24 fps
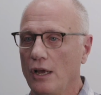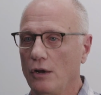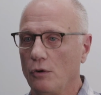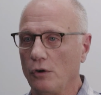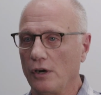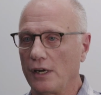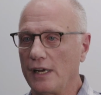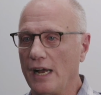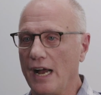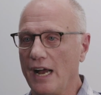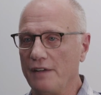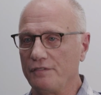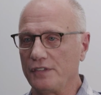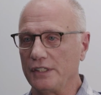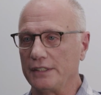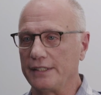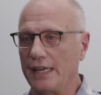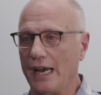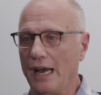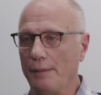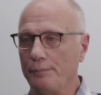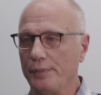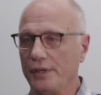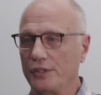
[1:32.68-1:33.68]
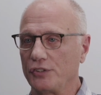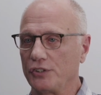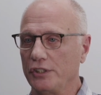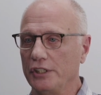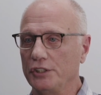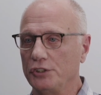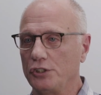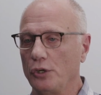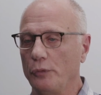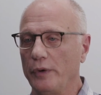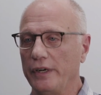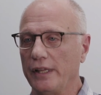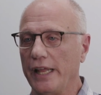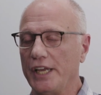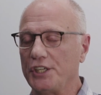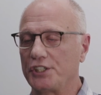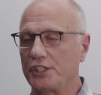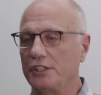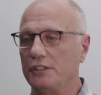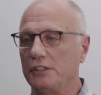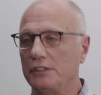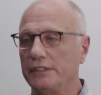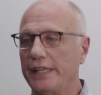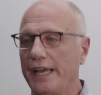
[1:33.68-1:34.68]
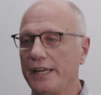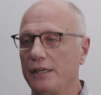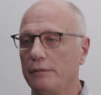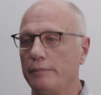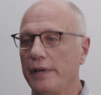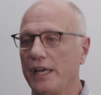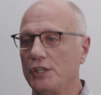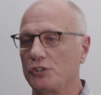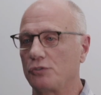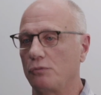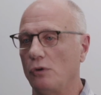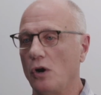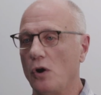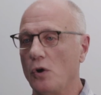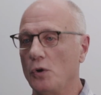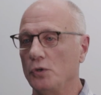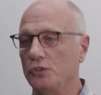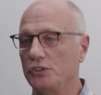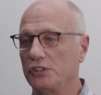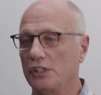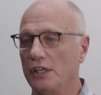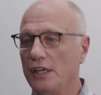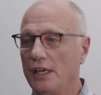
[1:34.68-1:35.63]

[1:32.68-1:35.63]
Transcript: or Kafka topics into relational database rows.